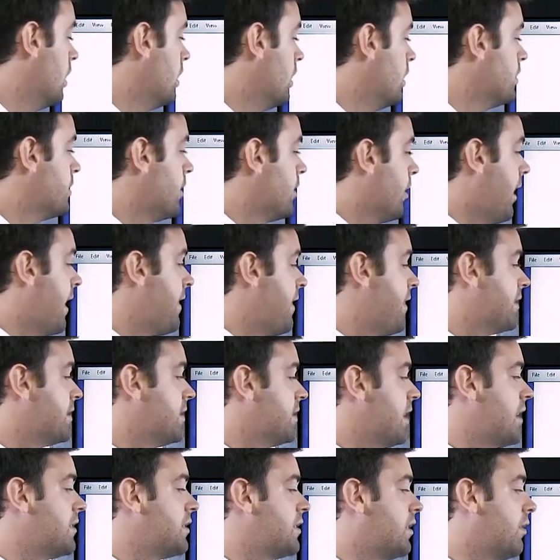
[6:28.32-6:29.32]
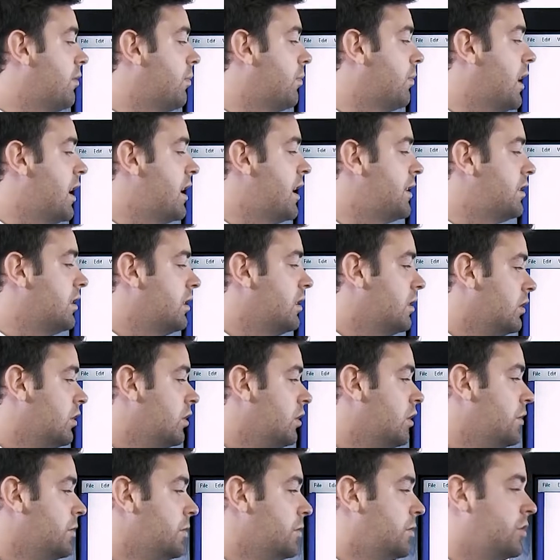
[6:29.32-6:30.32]
So at the start of the word,
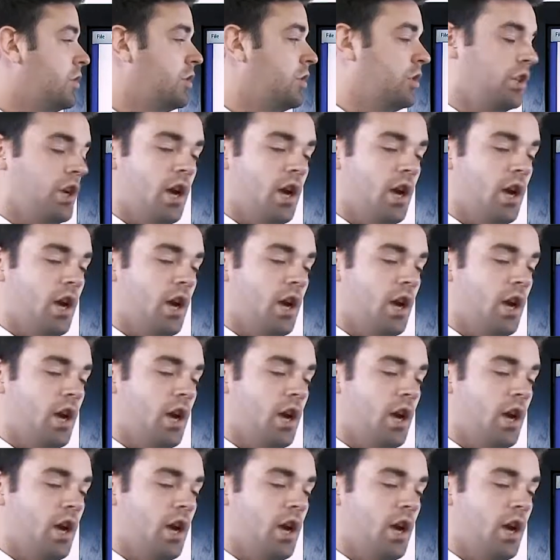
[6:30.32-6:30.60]
use ch.